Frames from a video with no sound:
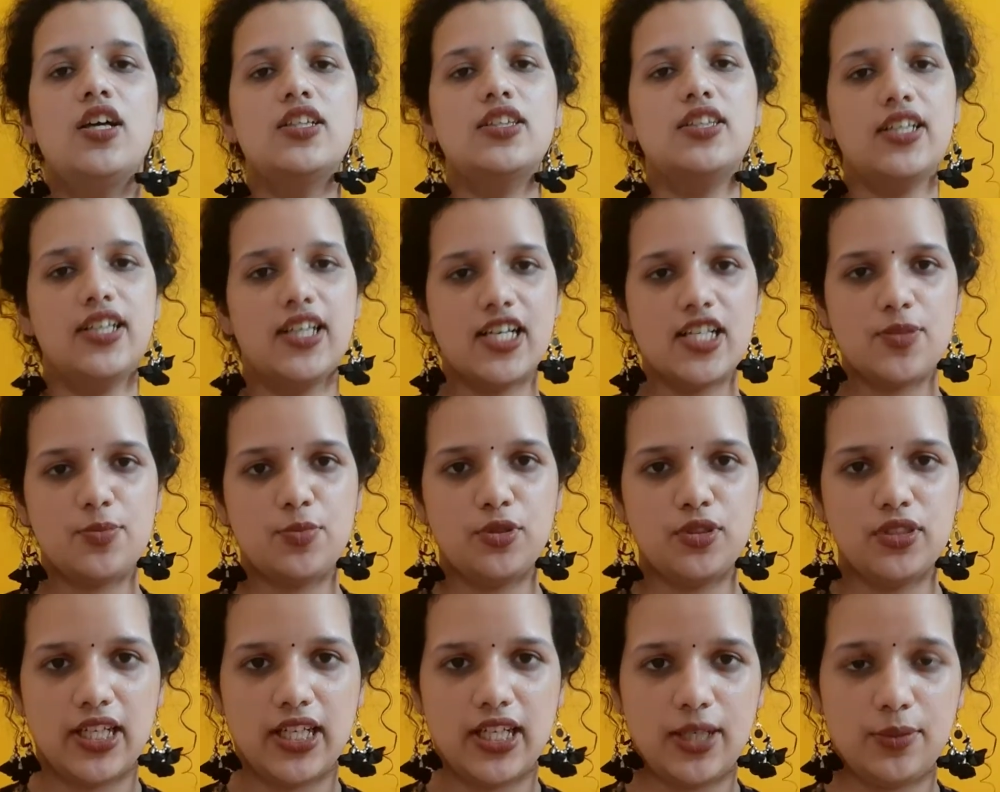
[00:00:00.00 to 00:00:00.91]
The next
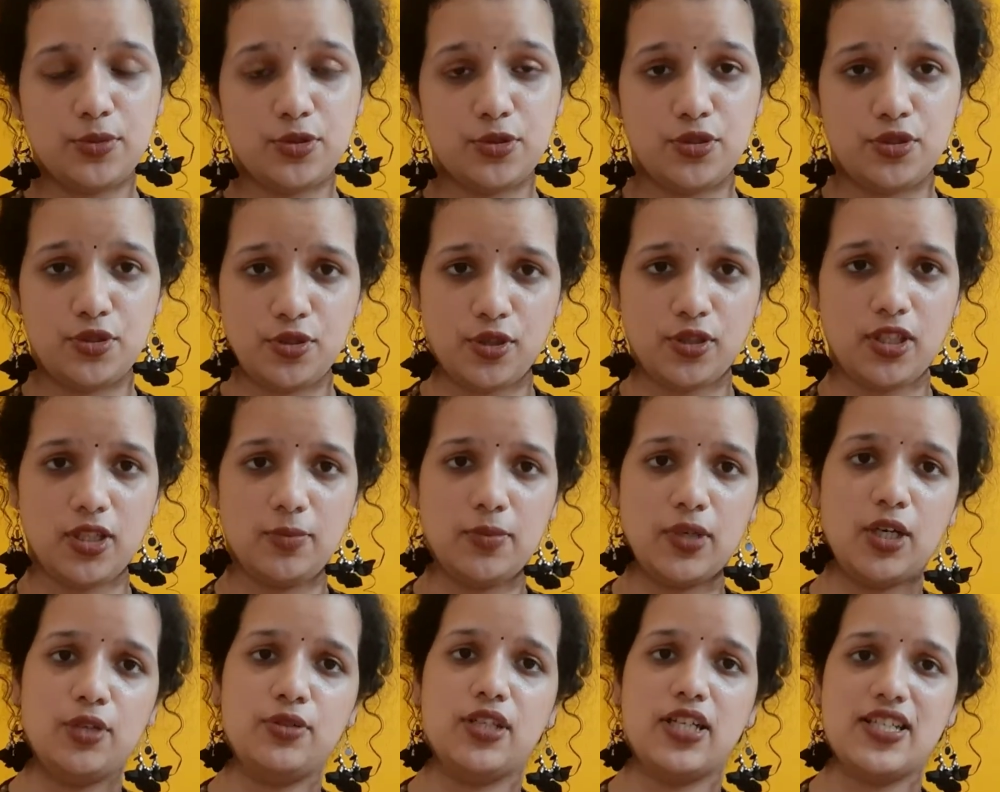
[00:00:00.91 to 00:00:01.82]
book that I'm going to talk
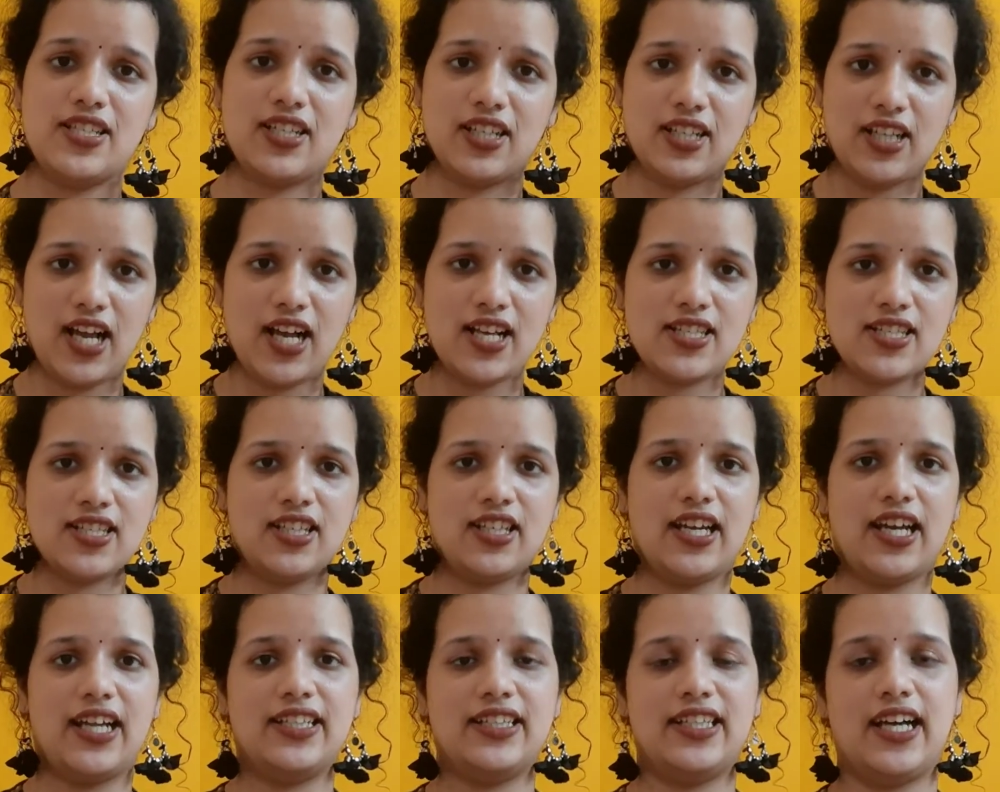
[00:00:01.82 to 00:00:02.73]
about is a
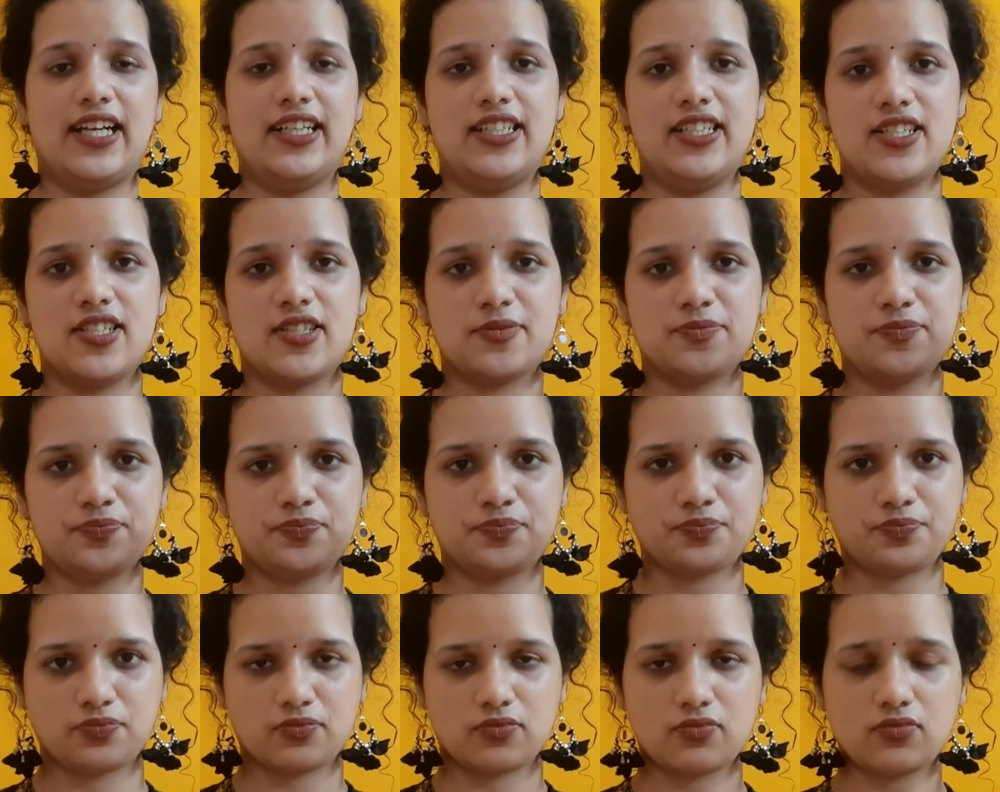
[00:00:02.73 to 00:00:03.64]
classic and that is
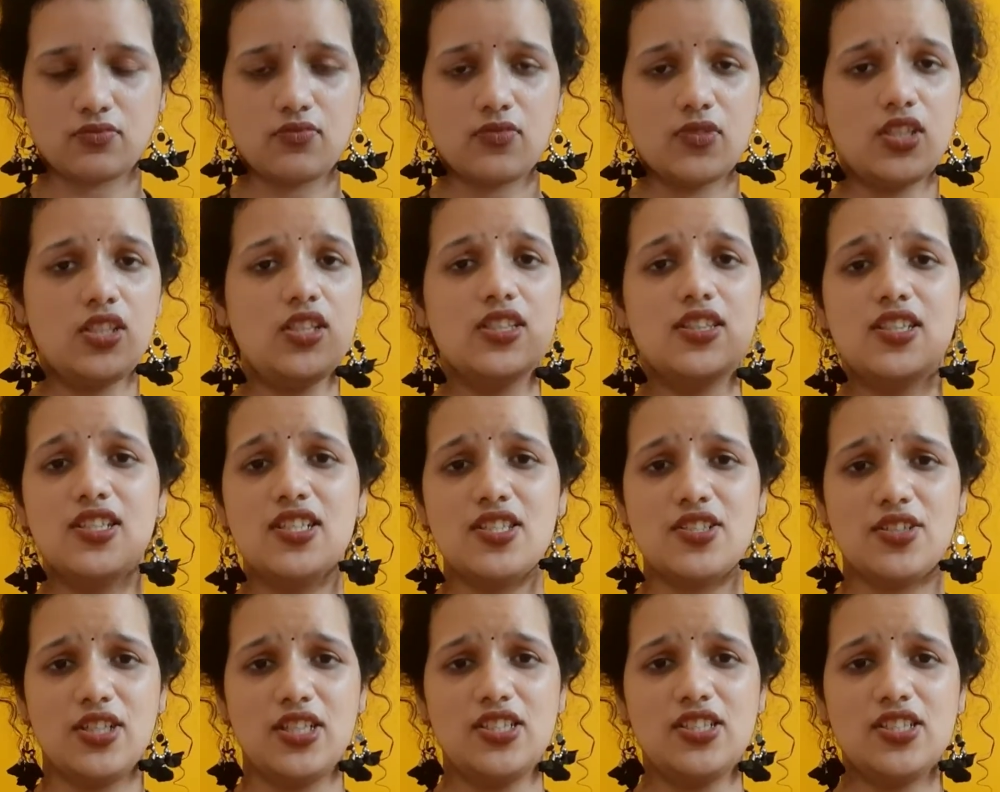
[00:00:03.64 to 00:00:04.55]
The
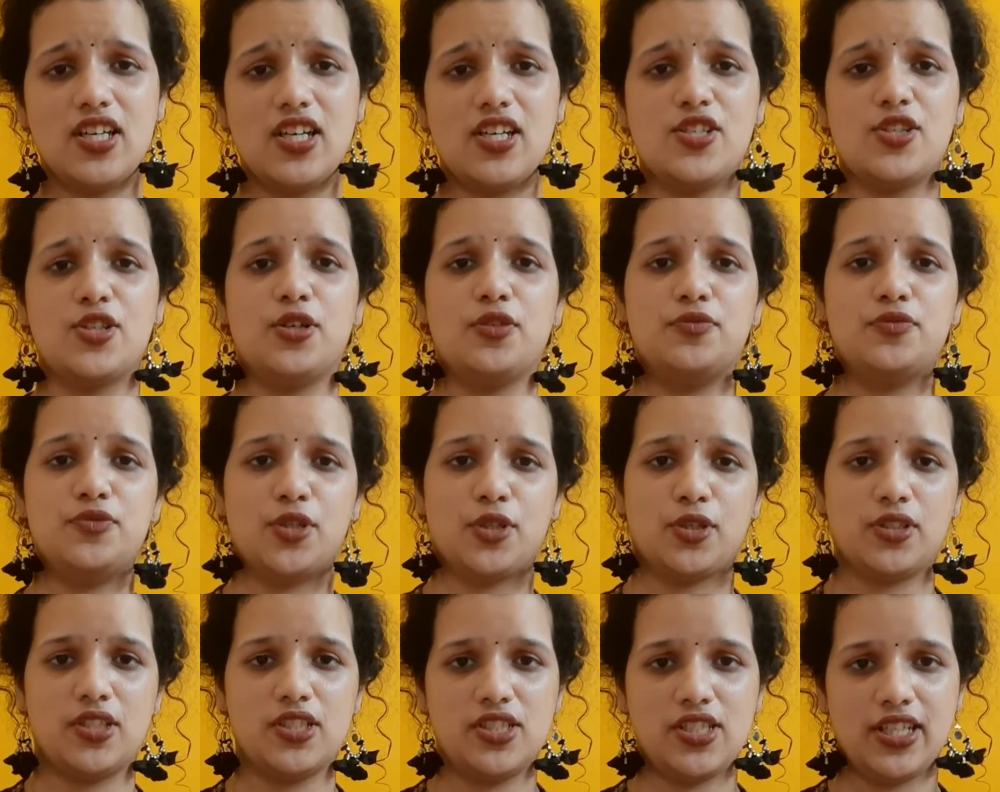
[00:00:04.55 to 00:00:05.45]
Strange Case of
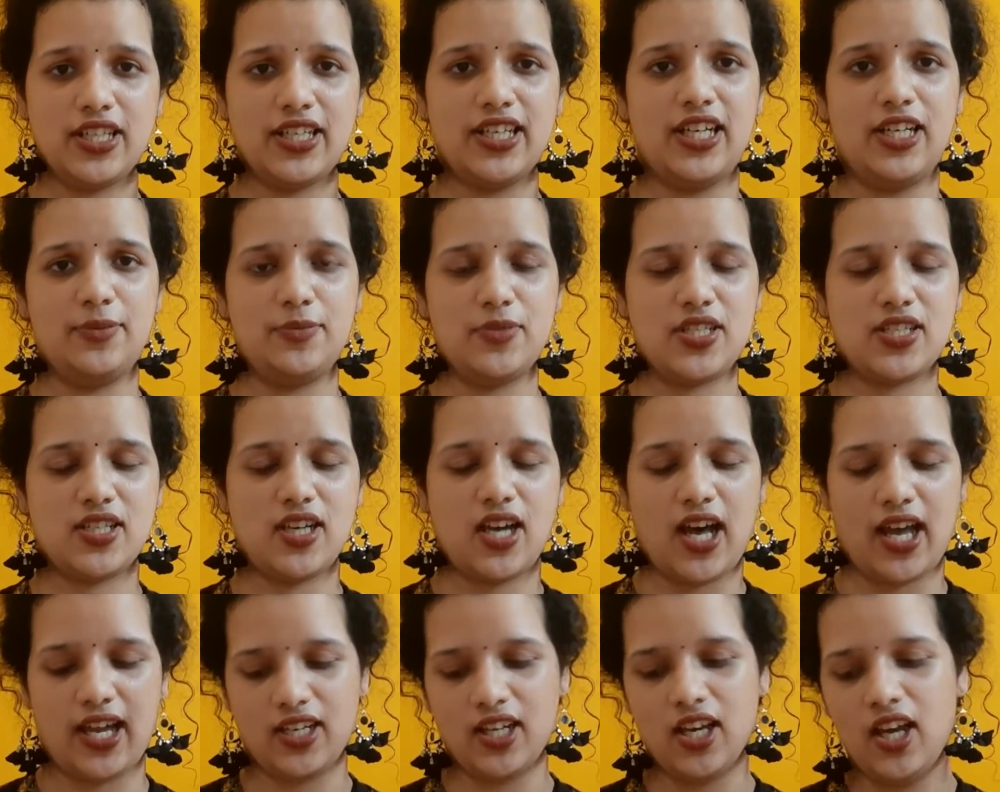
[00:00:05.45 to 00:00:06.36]
Dr. Jekyll and Mr.
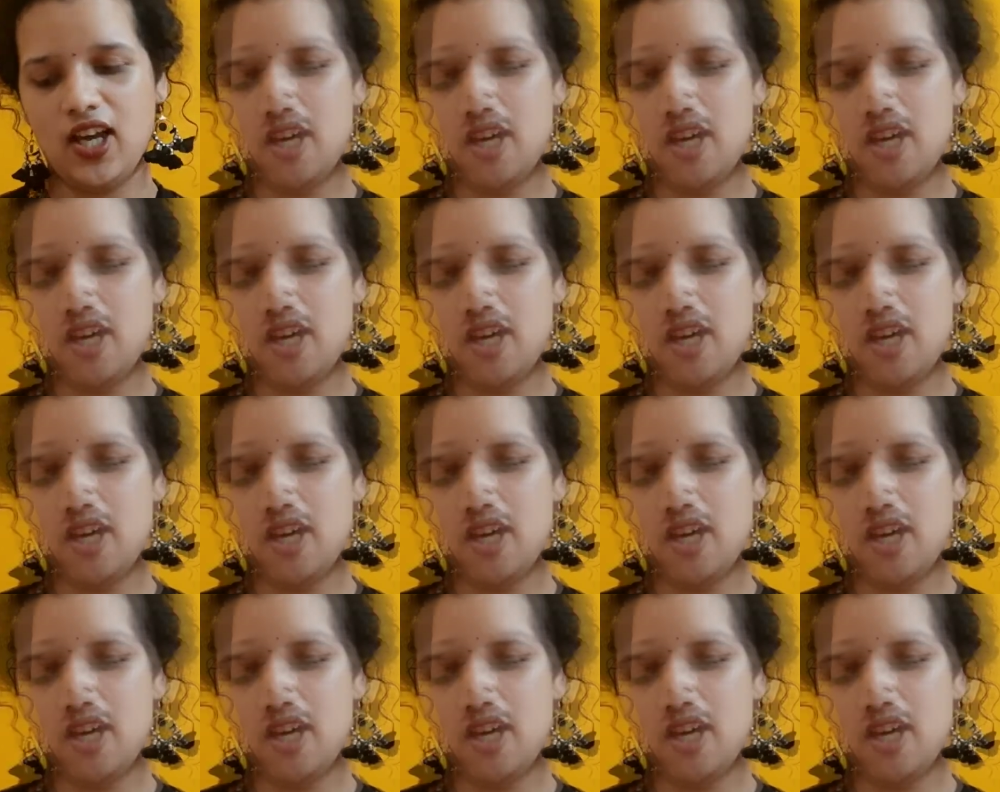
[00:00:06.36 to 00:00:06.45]
Hyde.